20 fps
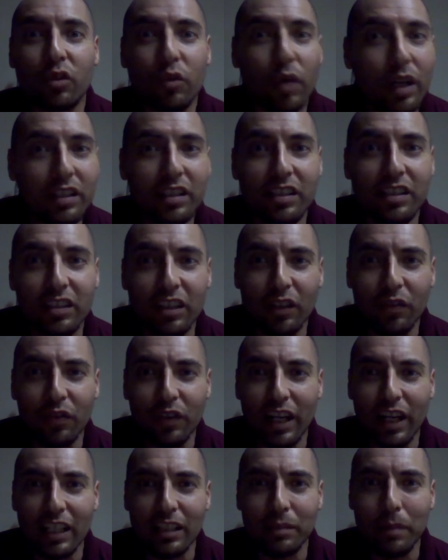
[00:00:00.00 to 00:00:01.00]
crazy stuff
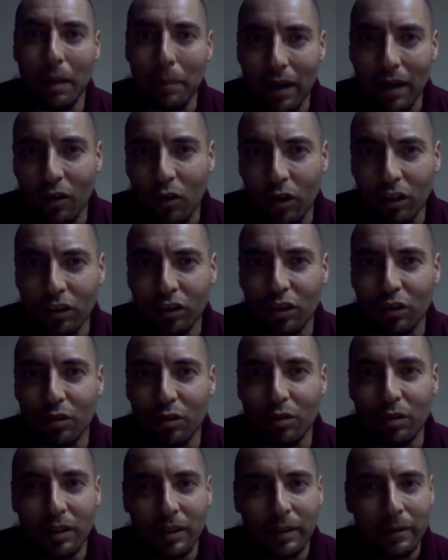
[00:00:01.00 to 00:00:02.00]
he has Batman going
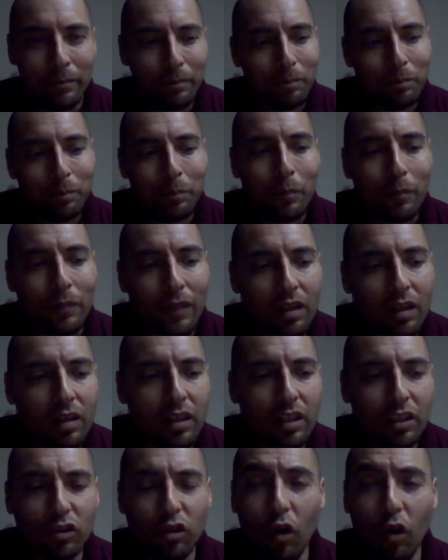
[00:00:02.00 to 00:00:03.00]
through.
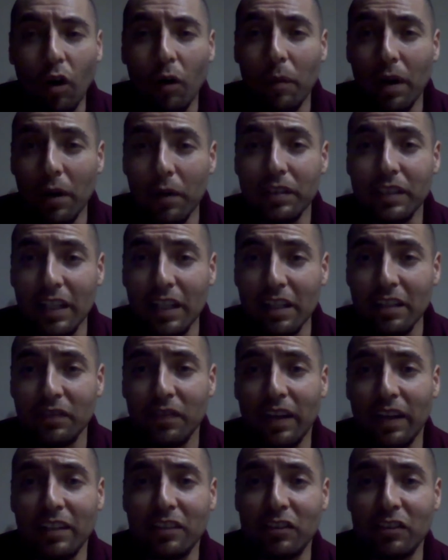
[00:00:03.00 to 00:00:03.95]
So very satisfying.